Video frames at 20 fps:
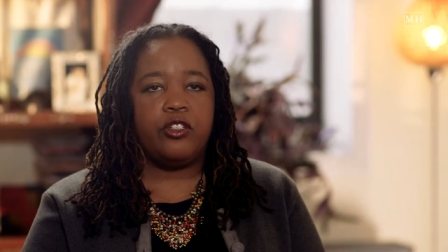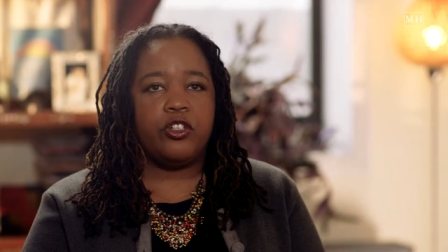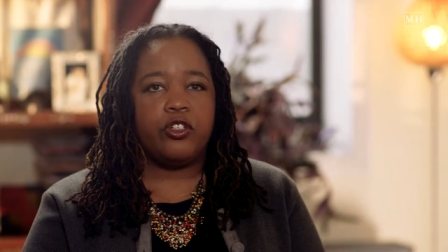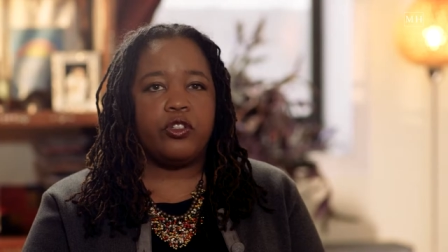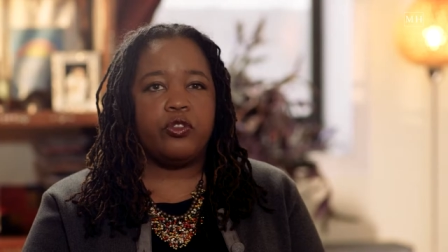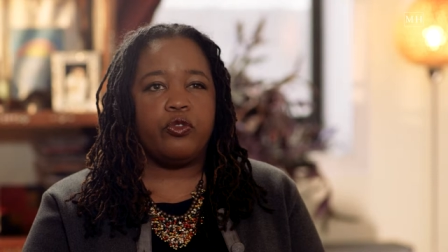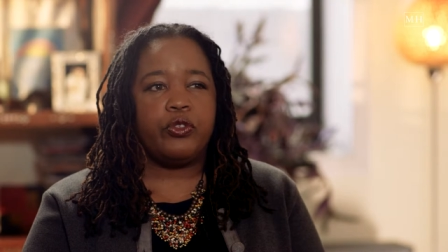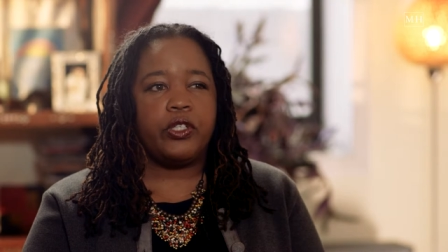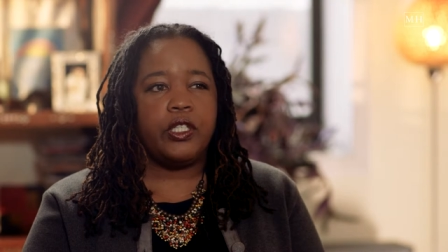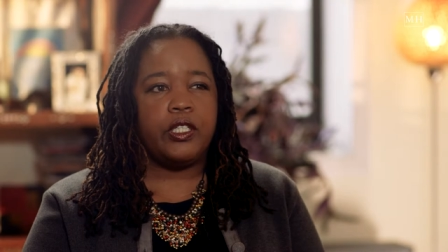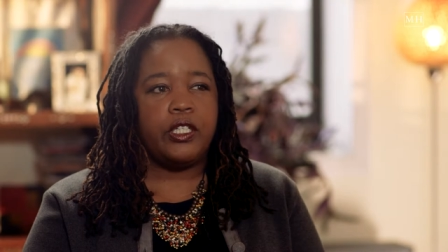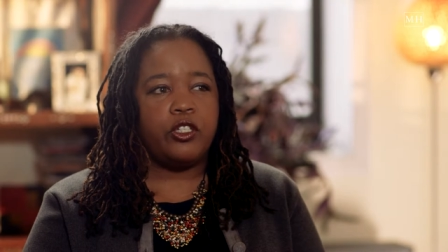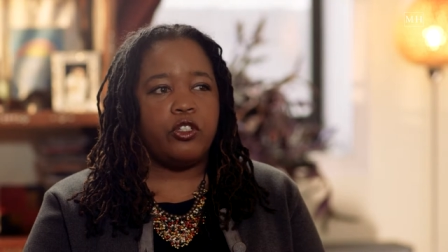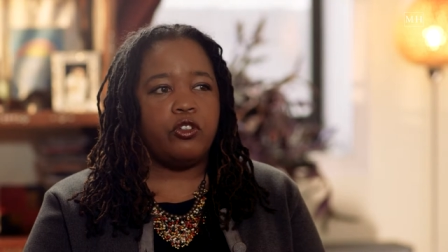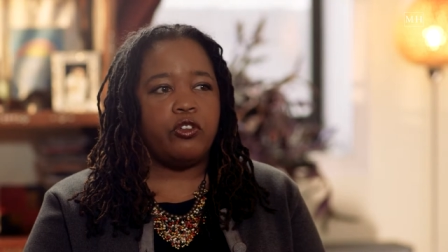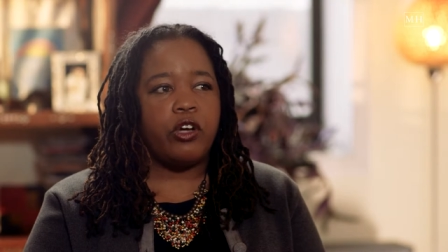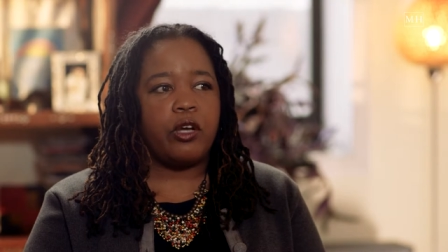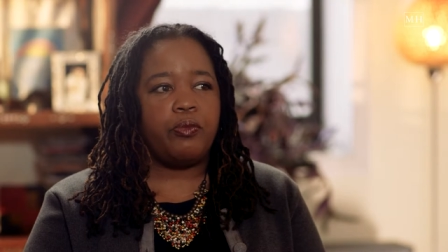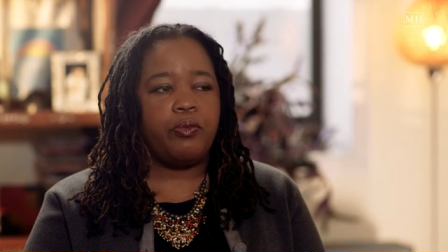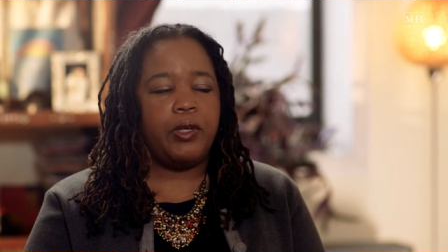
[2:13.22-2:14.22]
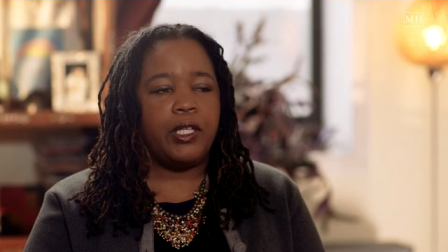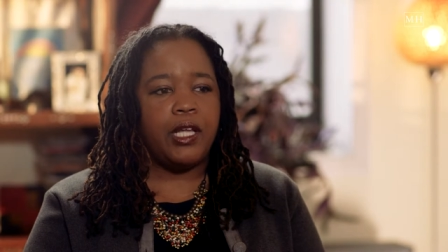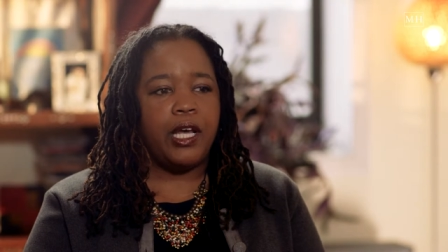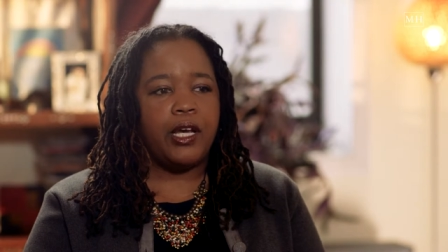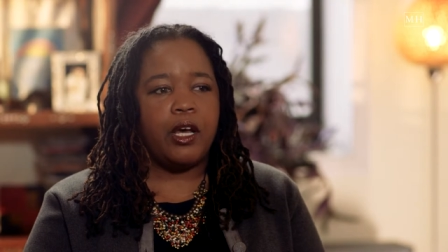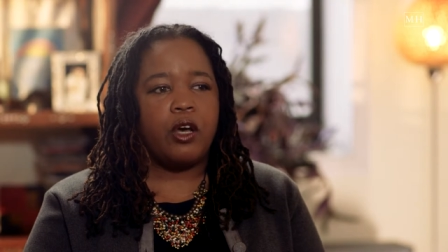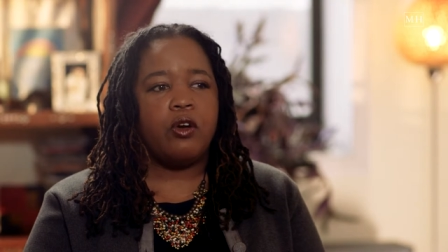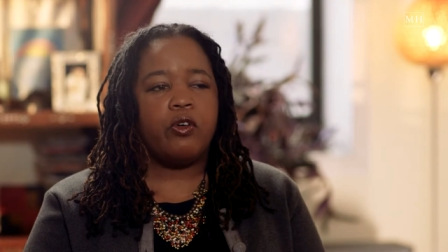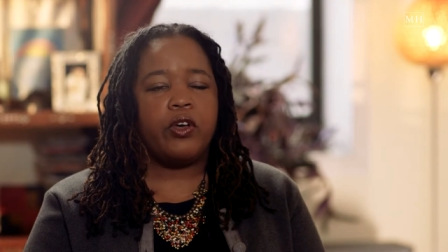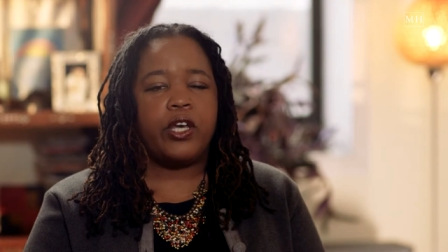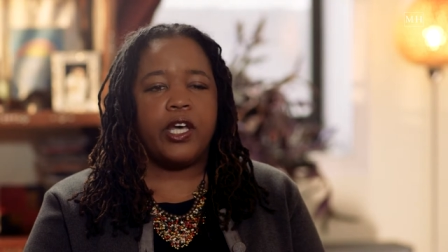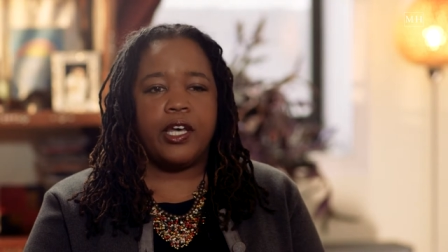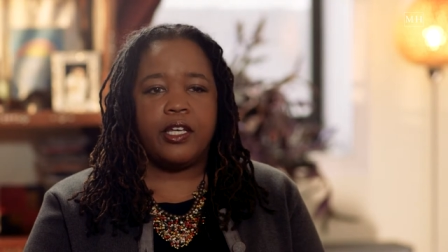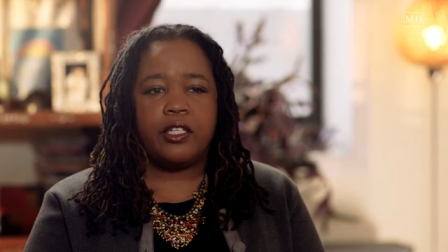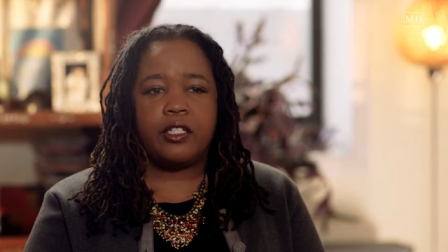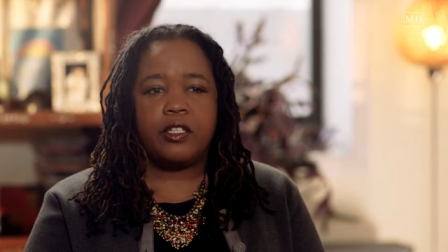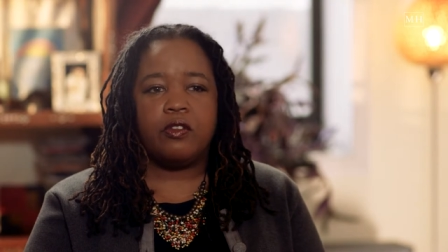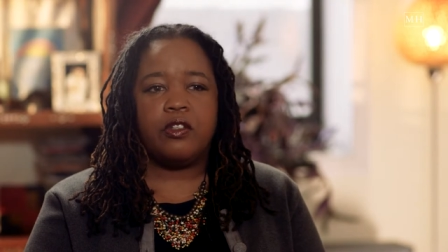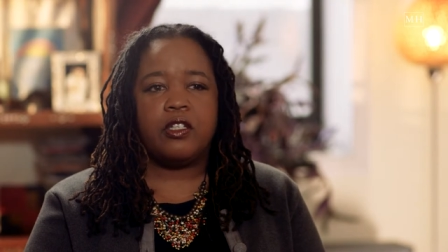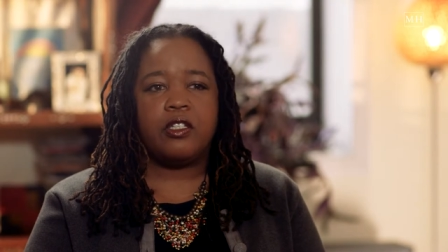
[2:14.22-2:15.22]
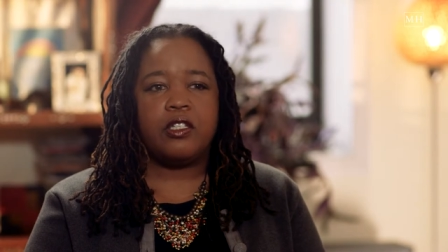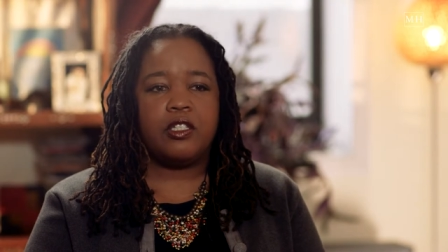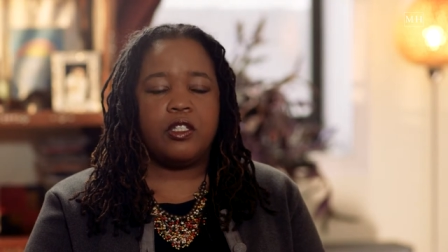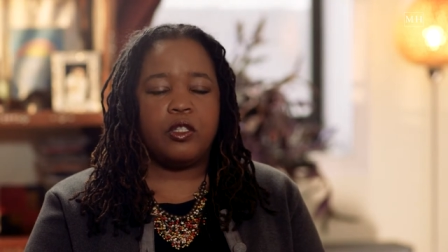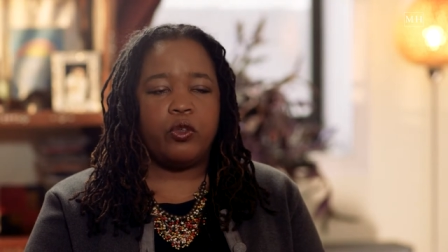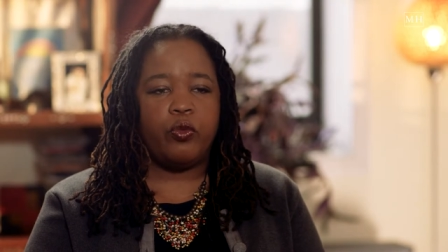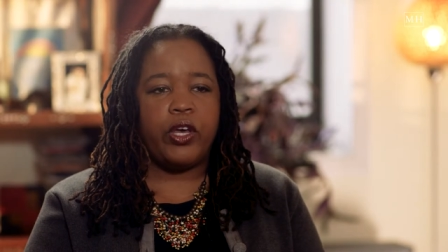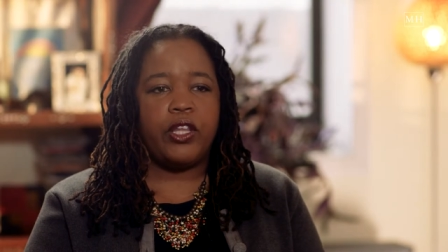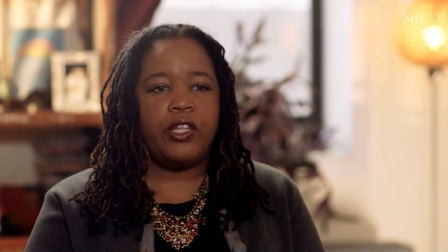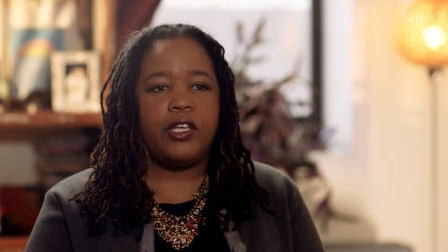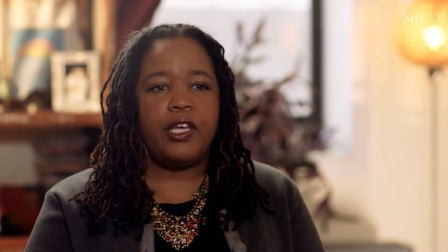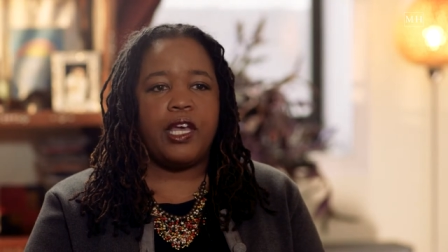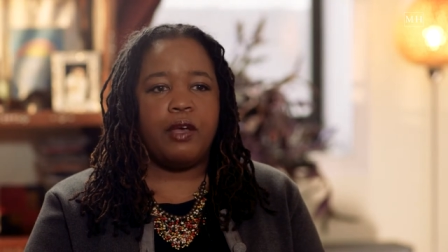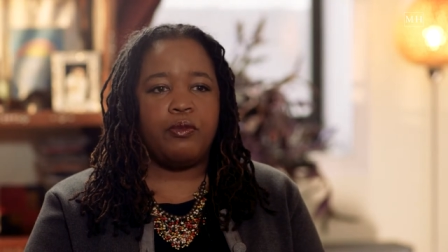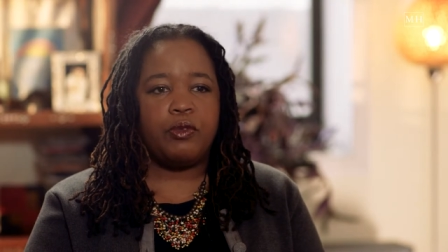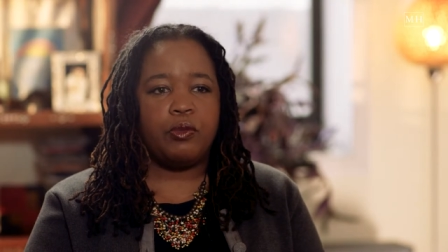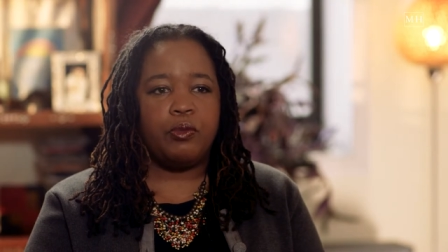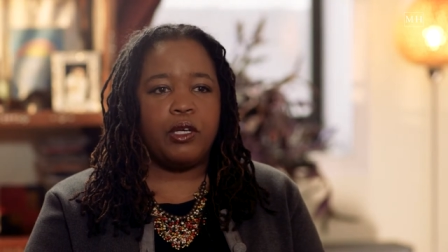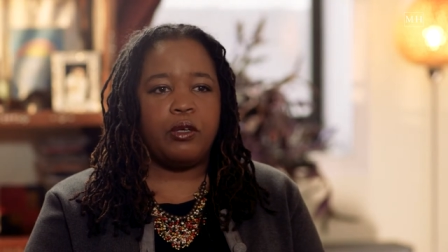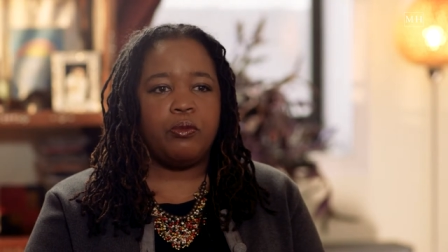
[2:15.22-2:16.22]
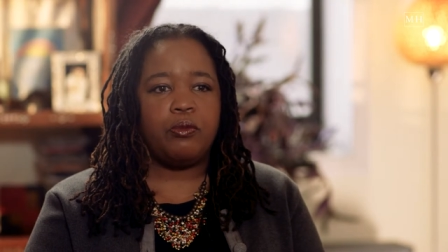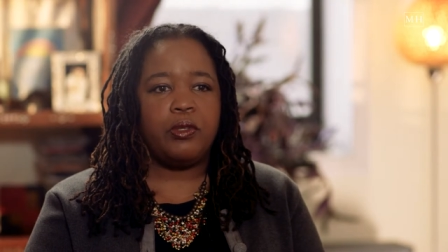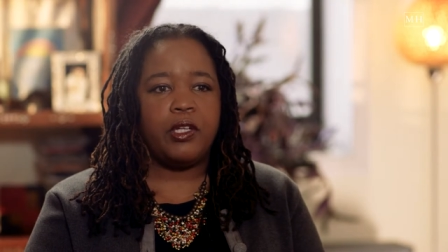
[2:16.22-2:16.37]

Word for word: Just really struck me like, okay, so this is the way the game's being